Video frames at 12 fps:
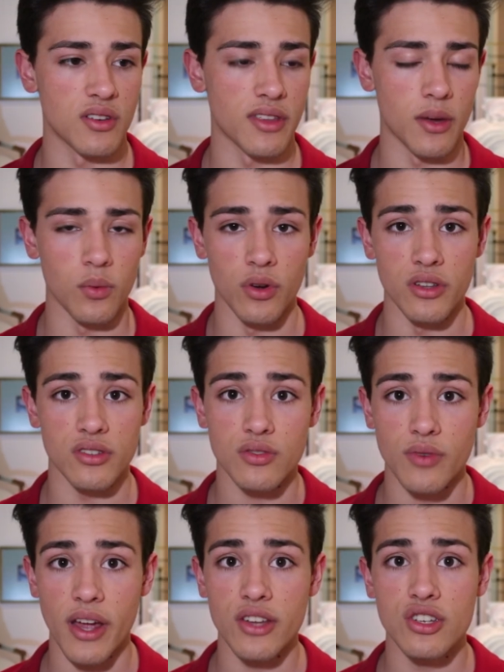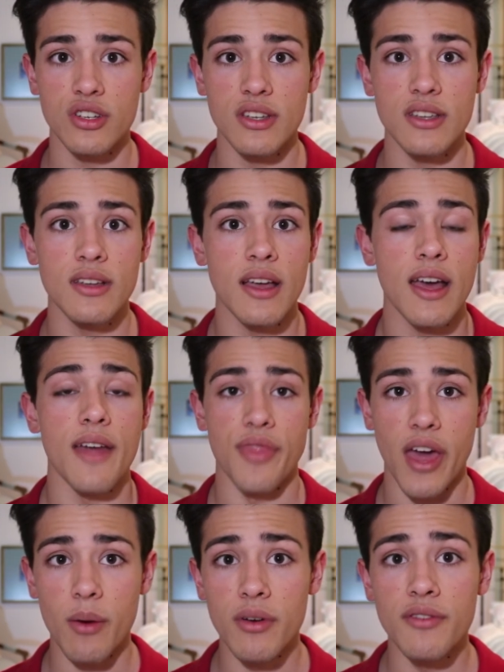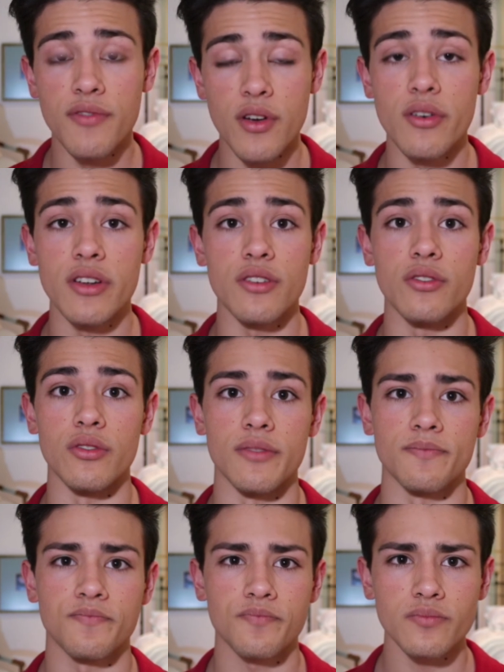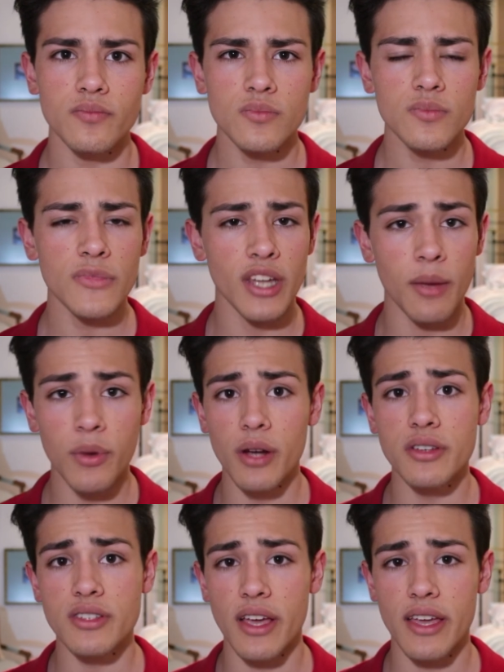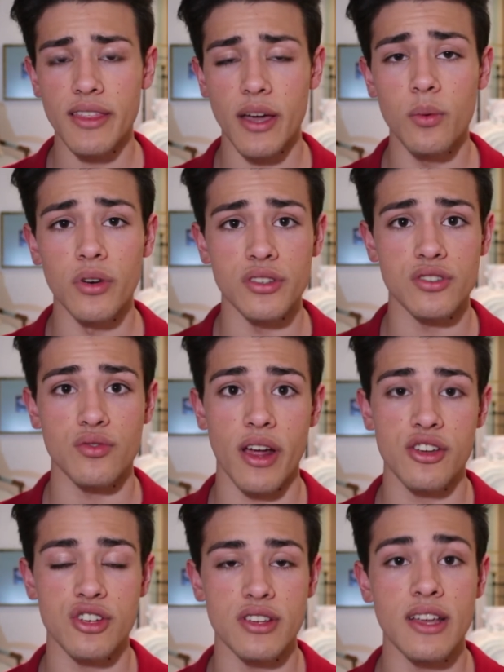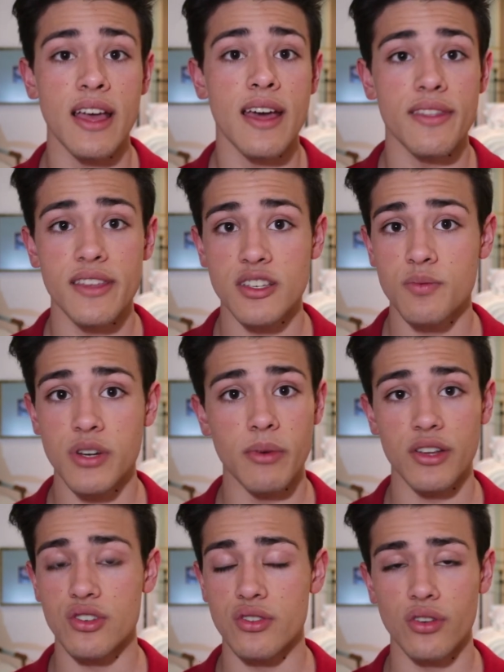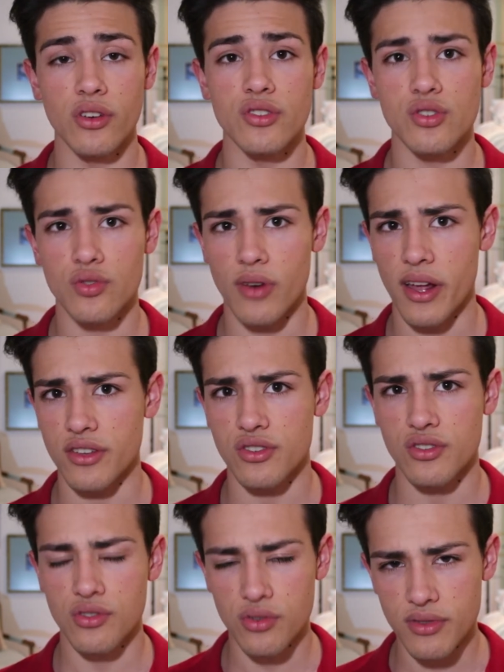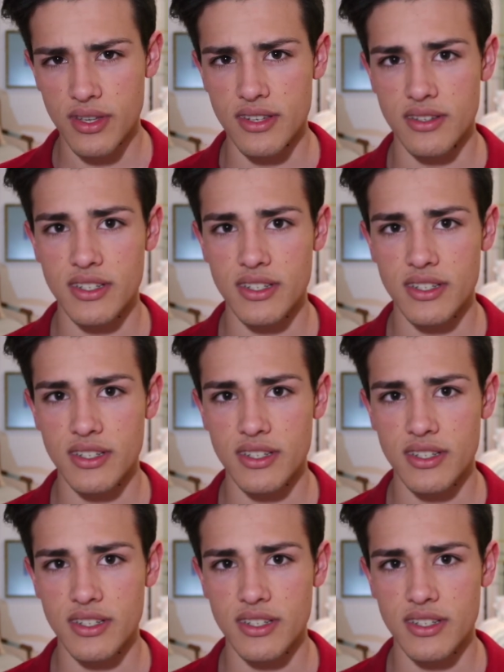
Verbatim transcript: You know, they weren't scratchy. They were very good. And, and when I say they weren't scratching, there's pretty much no scratch to these